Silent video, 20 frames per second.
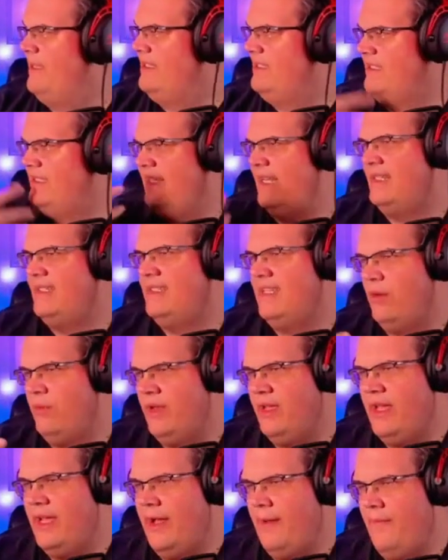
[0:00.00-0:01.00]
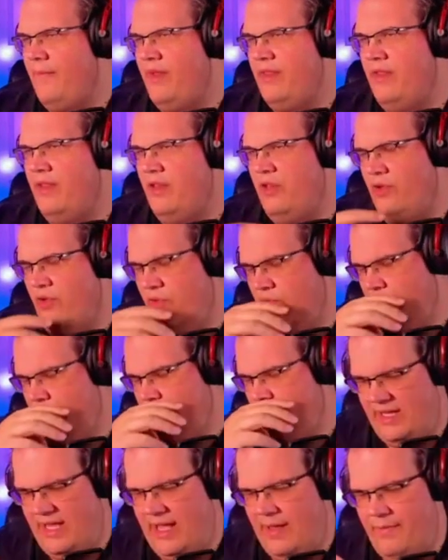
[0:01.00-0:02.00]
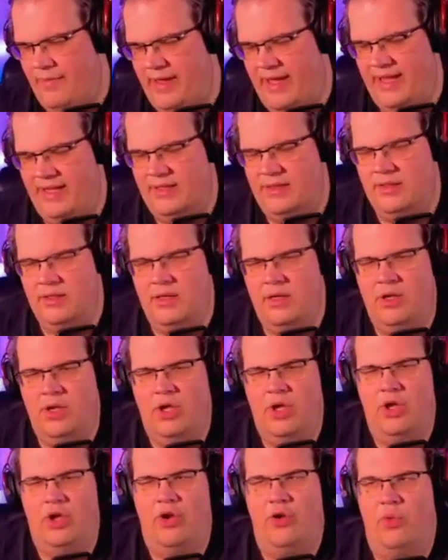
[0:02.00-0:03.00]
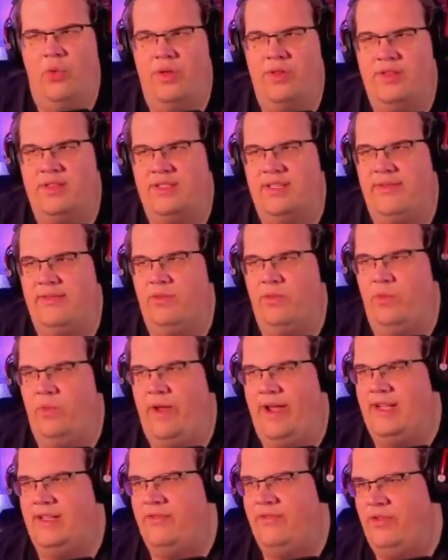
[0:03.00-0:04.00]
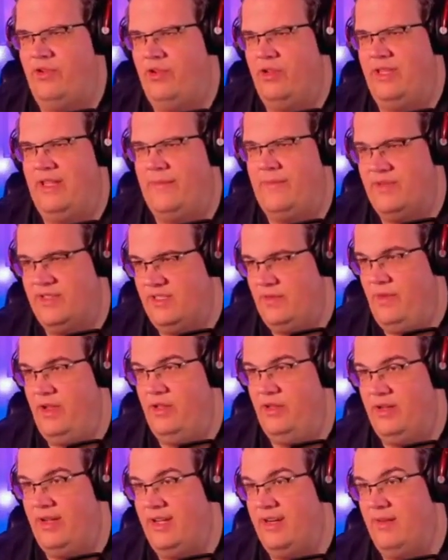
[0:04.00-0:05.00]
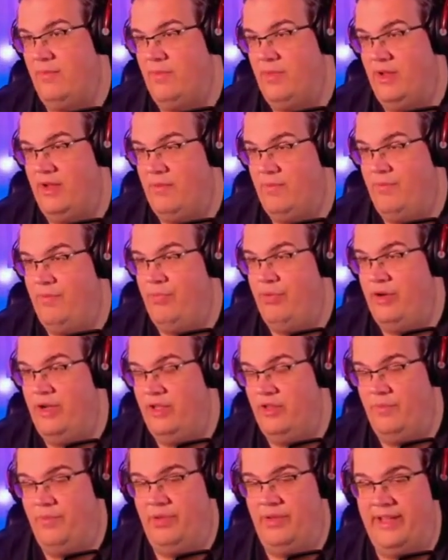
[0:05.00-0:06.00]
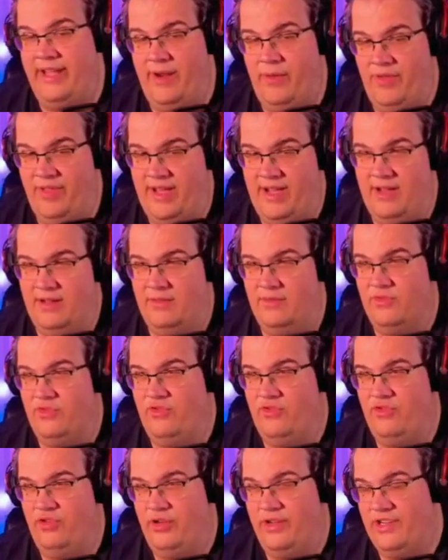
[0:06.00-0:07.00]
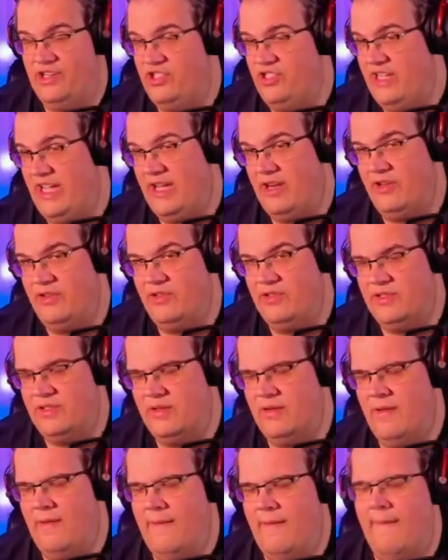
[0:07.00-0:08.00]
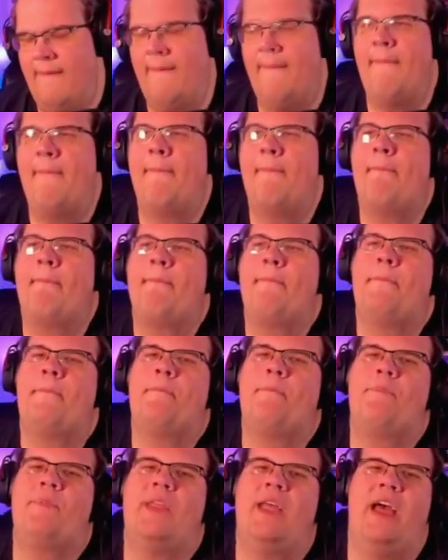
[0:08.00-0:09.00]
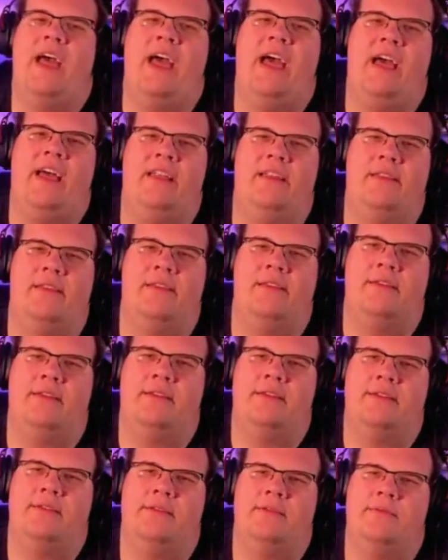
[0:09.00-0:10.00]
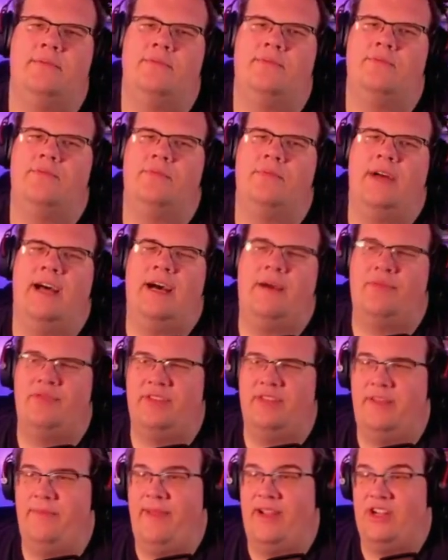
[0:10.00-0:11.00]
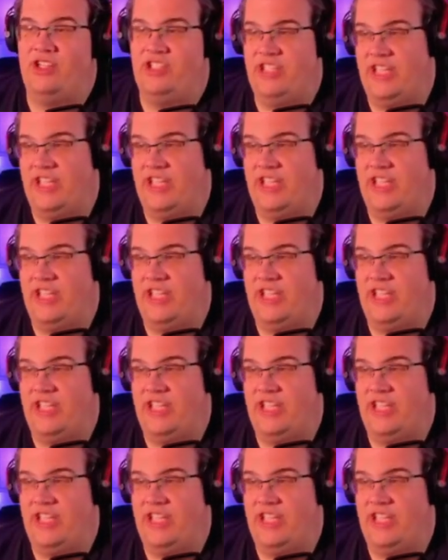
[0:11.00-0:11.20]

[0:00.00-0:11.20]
sets that we got, in the new campaign, where there's different ways for your Nemesis minion to kind of be into play without drawing shadows. And obviously, it makes